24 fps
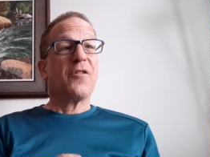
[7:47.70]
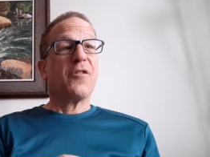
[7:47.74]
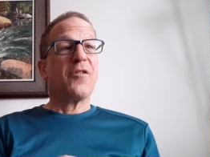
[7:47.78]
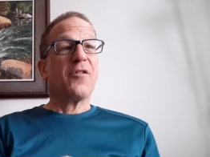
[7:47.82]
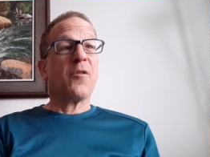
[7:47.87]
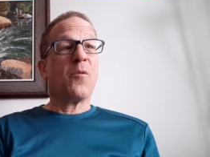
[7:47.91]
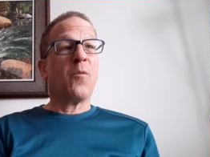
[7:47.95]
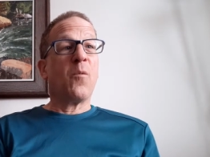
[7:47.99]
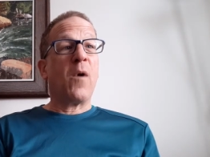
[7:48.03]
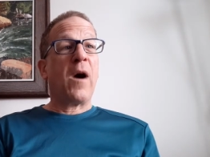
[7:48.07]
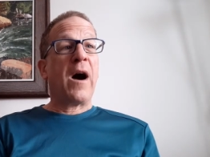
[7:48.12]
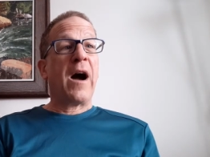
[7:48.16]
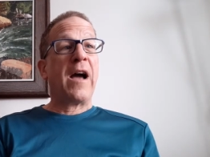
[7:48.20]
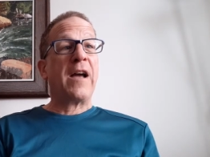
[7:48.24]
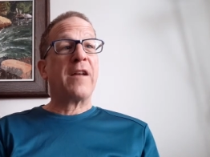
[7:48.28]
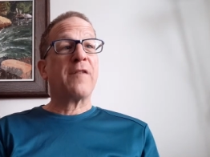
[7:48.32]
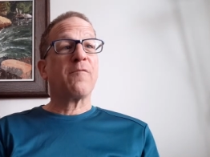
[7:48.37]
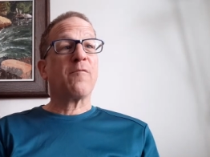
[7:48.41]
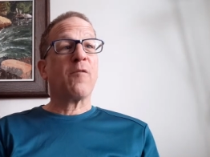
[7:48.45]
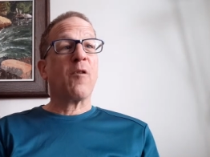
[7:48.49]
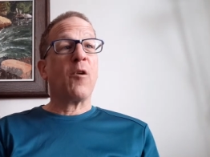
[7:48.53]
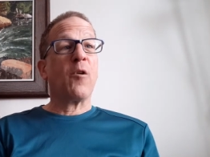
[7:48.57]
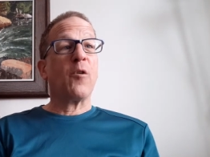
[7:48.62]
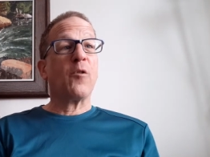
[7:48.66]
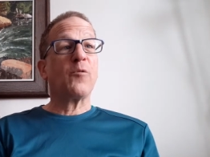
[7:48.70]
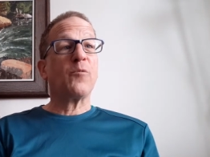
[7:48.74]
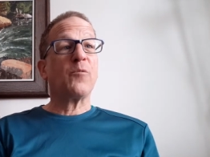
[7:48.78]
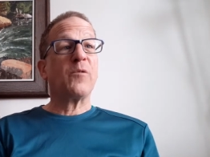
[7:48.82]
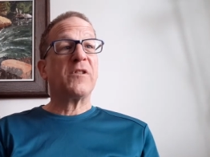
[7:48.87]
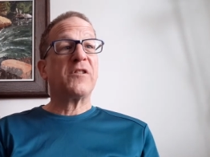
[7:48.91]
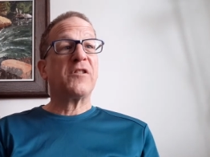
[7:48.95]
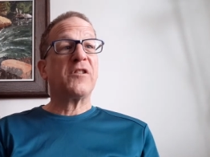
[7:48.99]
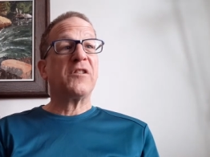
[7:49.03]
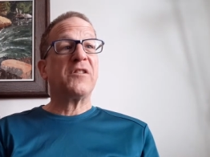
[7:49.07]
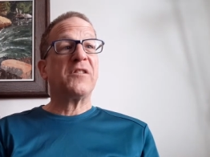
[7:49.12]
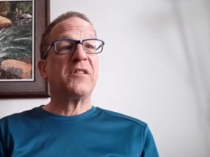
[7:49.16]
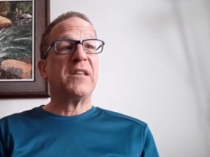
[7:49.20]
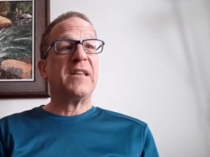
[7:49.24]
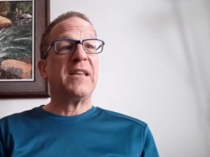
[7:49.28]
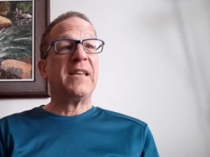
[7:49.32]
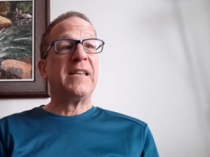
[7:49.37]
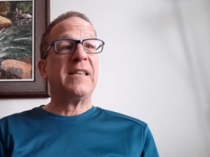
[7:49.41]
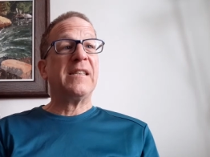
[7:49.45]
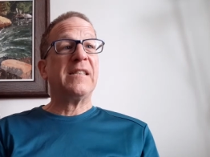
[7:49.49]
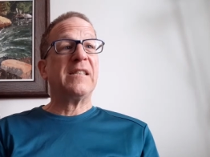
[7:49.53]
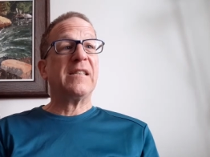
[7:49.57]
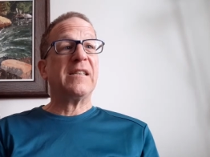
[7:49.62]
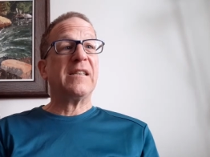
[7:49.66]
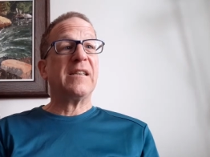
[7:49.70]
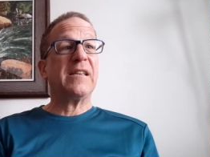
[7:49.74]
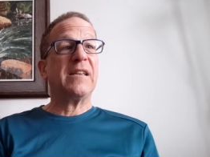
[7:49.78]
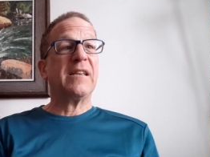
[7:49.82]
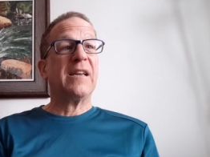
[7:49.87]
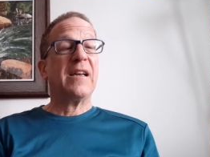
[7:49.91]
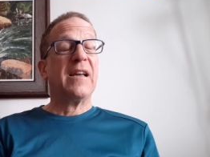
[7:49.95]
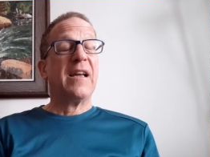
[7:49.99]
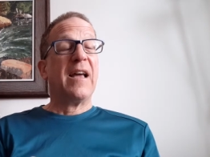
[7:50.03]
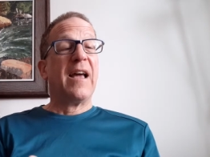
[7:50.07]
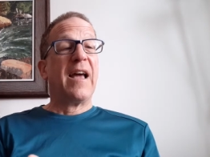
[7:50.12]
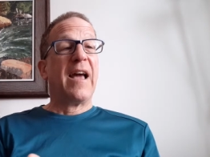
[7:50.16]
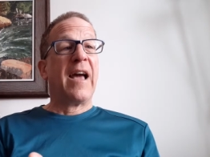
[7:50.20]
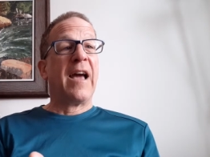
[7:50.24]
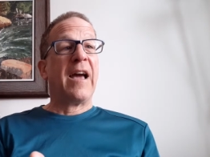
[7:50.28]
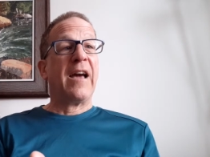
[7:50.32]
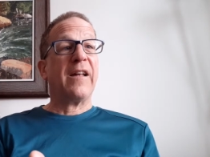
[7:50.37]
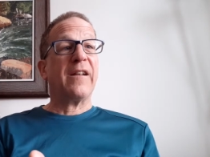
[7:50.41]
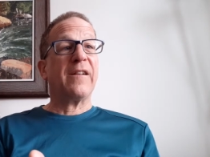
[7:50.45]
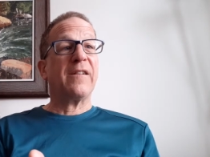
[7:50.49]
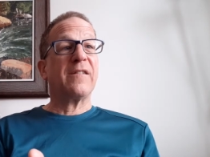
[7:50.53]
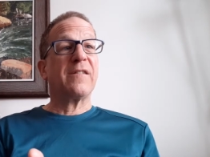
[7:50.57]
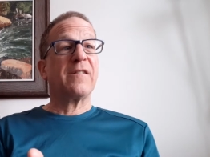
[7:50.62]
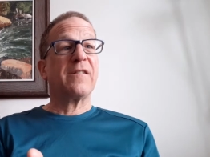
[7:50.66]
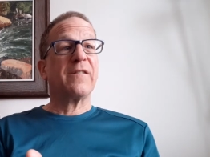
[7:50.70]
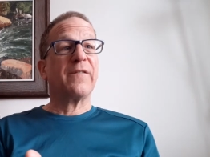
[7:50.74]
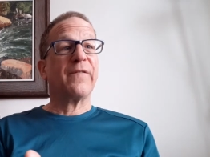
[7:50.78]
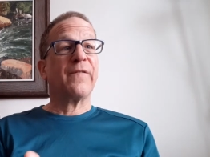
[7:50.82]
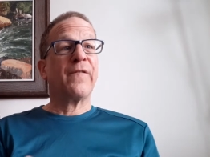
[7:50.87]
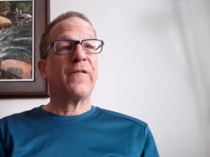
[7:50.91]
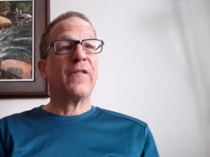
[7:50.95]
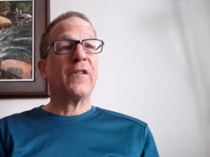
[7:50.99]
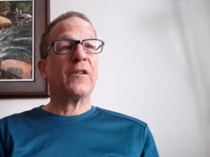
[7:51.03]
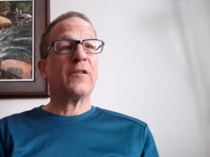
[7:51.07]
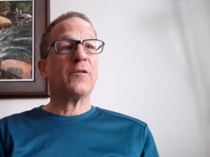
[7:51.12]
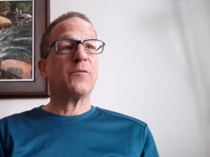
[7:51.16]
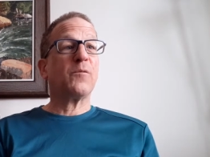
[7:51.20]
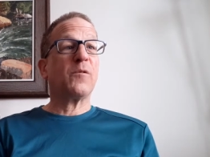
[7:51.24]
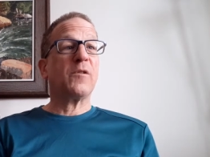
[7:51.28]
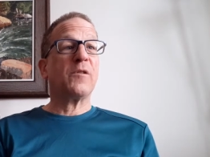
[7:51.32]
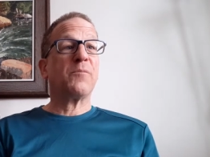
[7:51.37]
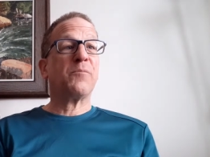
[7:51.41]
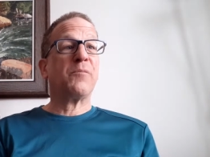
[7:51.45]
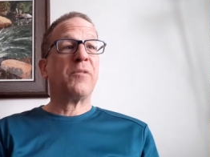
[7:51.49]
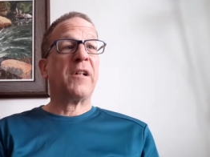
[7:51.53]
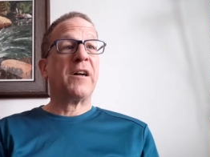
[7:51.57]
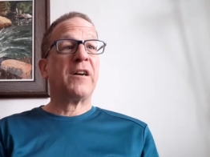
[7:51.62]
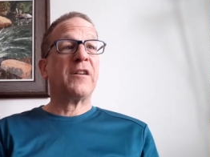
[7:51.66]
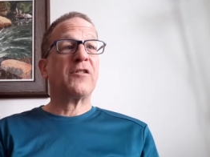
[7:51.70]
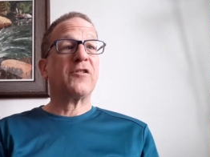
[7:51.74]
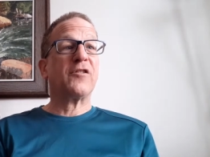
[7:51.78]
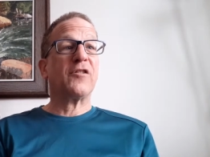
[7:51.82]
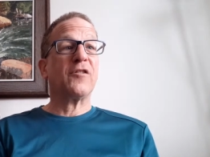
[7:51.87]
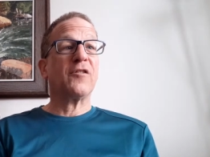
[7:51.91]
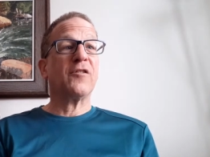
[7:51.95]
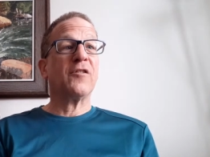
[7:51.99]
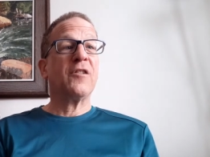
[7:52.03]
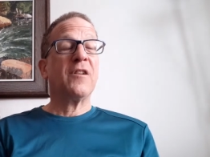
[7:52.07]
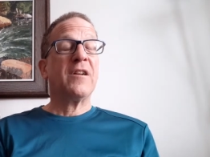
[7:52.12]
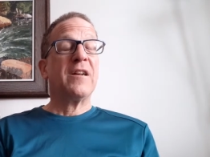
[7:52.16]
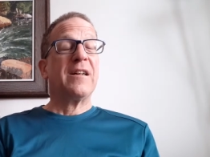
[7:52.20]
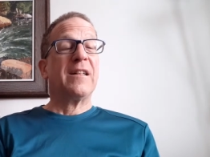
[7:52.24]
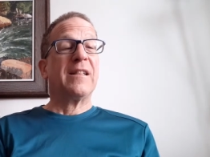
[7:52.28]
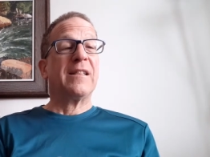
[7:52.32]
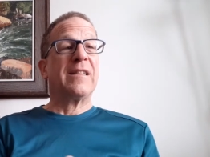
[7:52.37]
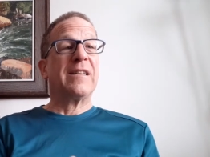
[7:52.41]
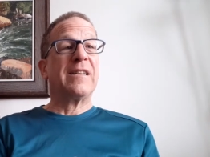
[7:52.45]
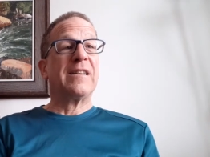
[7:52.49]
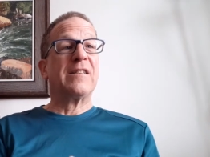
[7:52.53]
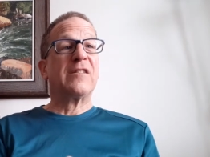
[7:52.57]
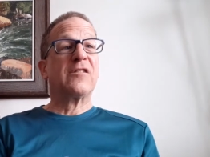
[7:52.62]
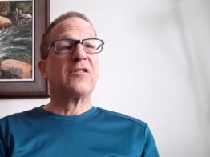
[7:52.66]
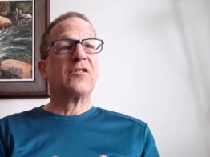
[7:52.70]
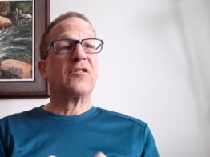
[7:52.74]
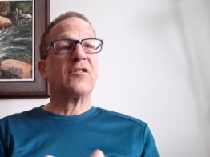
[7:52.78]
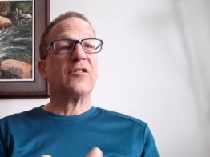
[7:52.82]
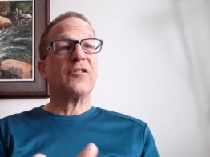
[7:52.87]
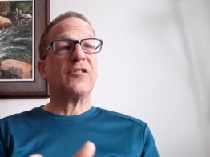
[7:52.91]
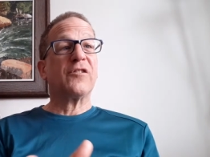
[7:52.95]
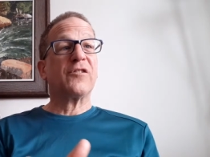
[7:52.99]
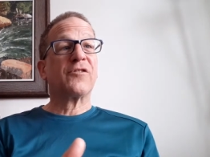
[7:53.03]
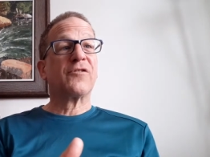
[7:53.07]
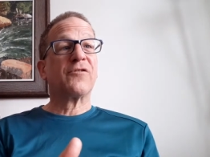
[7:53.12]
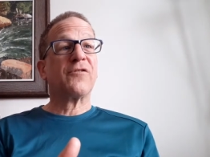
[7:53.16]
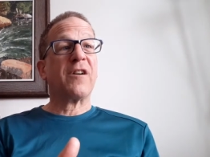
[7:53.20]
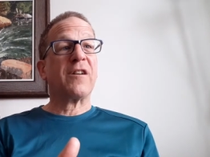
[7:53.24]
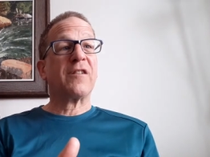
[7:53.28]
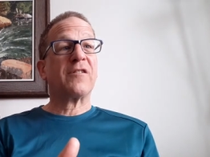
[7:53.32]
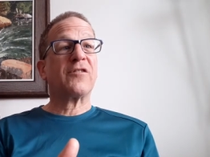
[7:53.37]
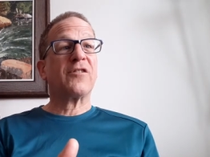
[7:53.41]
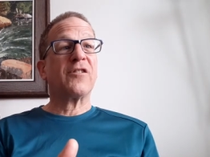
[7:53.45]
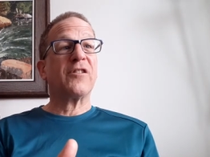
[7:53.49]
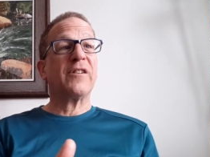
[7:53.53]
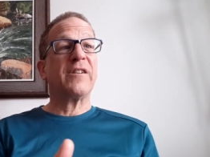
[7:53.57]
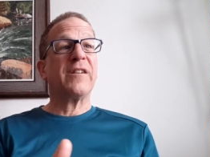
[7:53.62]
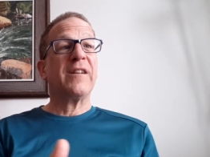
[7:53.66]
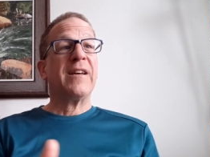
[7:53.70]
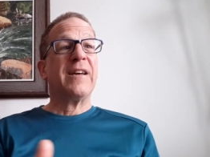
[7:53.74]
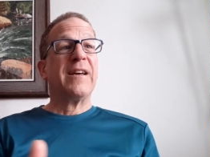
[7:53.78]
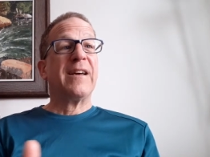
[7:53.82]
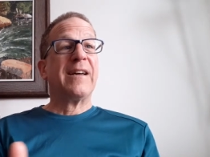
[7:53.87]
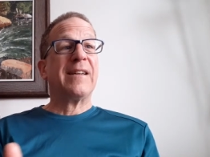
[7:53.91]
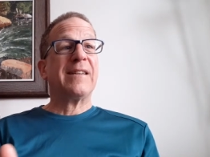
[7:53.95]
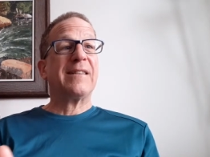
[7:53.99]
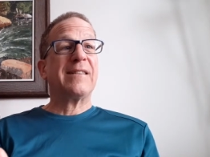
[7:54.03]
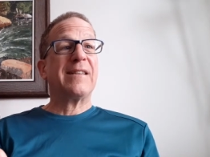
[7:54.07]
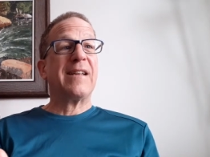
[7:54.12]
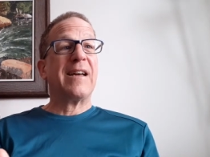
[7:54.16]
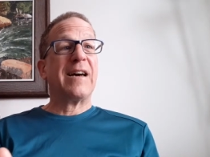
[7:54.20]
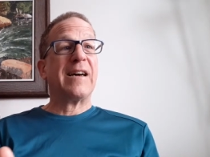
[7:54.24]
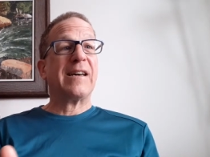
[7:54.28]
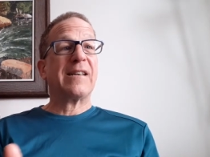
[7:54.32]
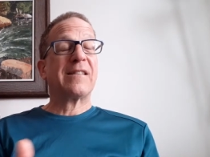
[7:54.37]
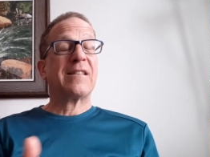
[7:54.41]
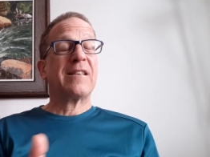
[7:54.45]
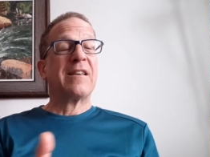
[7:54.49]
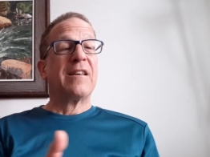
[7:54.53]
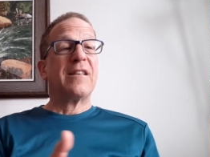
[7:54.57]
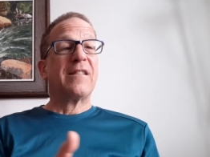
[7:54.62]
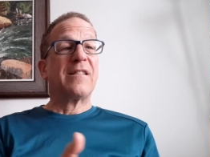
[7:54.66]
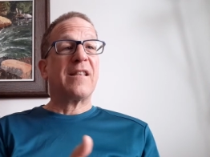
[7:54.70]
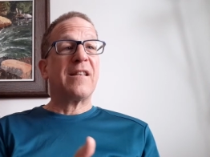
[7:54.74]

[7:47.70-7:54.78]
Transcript: The wide road, which is easy and filled with pleasure, leads to destruction and death.